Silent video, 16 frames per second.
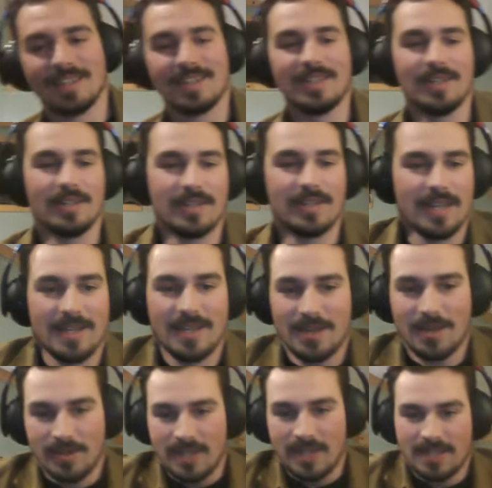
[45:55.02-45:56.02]
You'll get
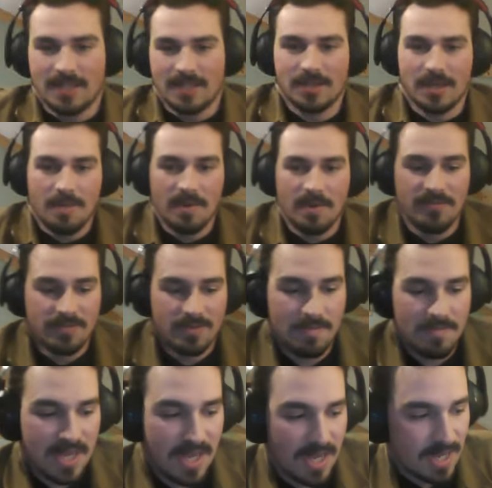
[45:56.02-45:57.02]
no disagreement from
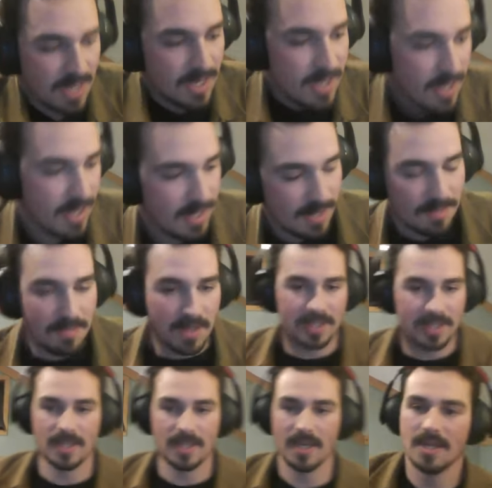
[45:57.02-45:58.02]
me.
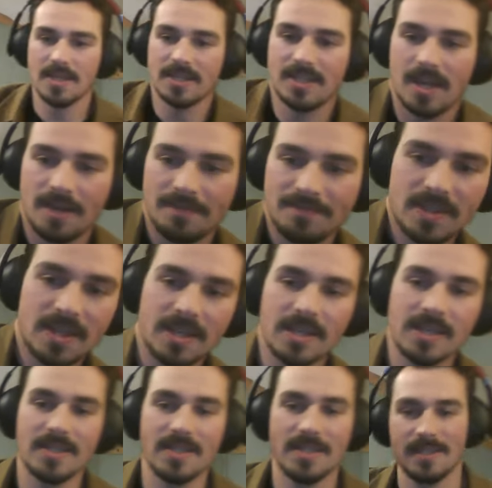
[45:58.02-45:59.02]
But the tough thing
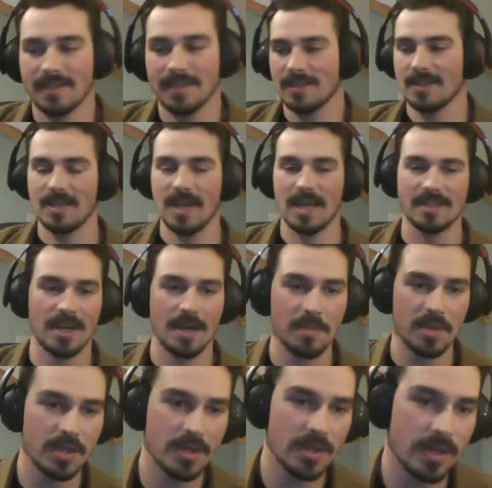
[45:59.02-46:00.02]
is that
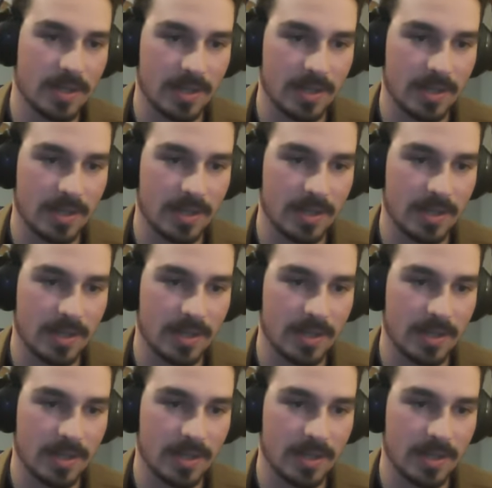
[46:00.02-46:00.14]
time of year,